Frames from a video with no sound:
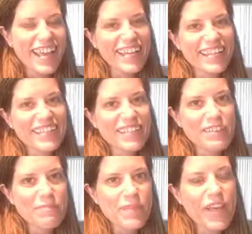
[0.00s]
and
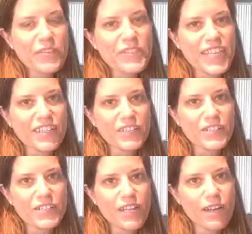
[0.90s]
um, other
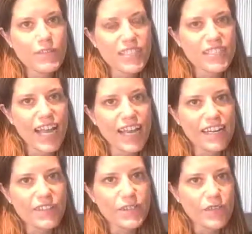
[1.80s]
sectors of
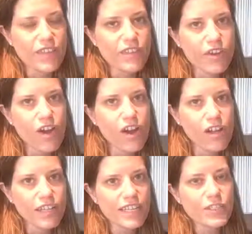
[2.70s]
society so that they're
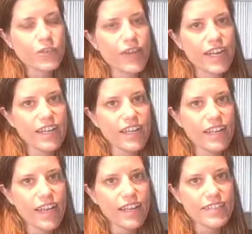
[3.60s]
all integrated
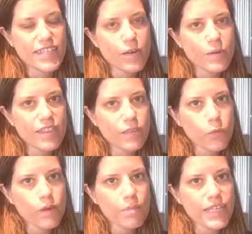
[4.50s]
and dealt with in
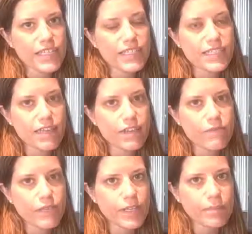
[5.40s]
one piece of
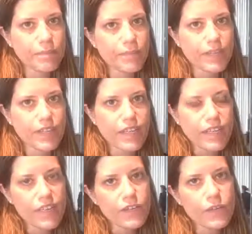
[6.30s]
um,
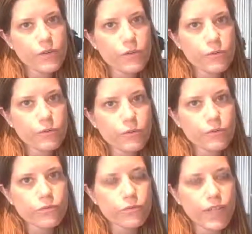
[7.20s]
EU,
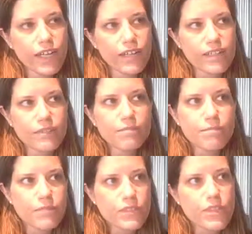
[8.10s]
uh,
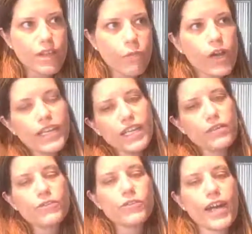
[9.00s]
one
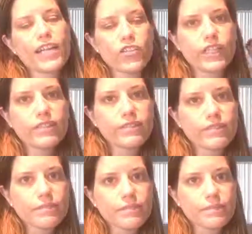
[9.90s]
EU strategy.
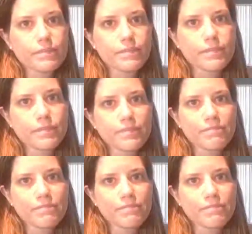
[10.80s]
Okay.